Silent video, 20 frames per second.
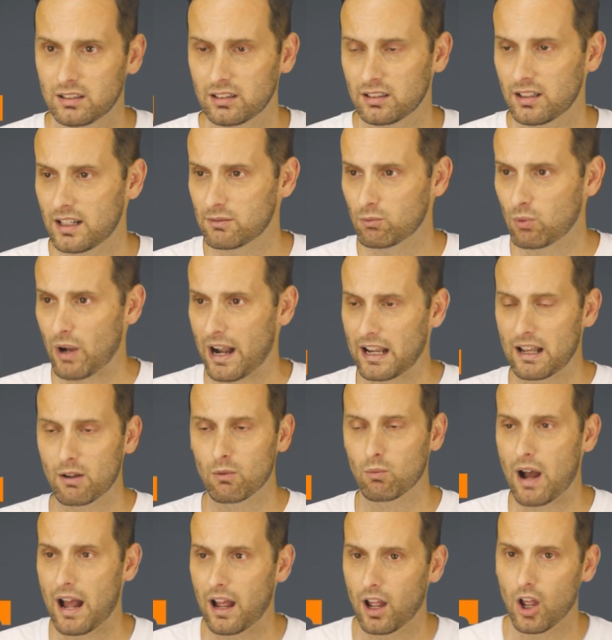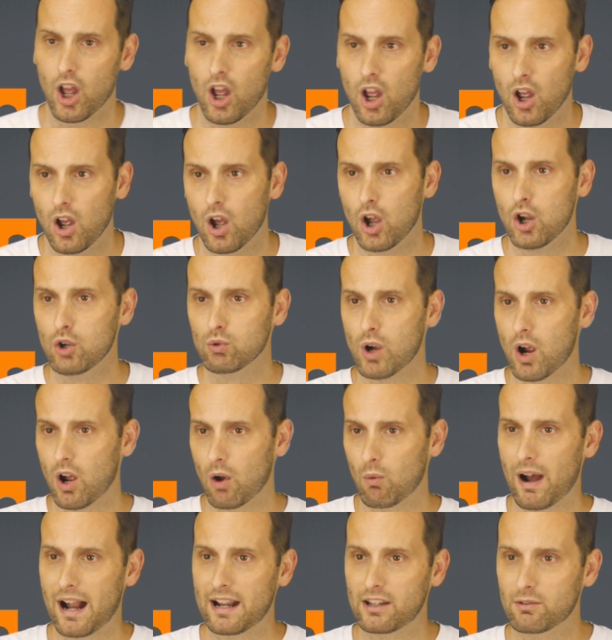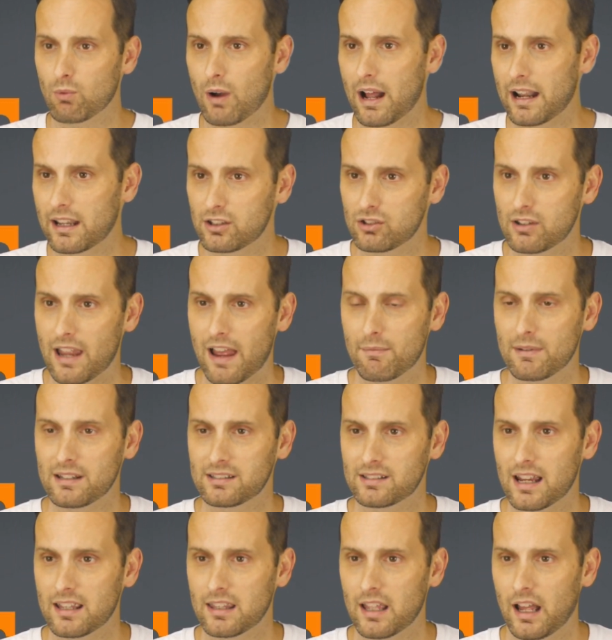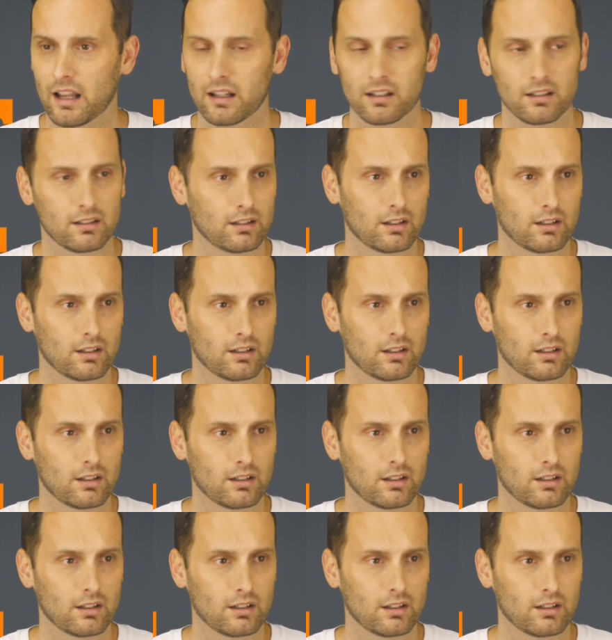Why did you have me say that?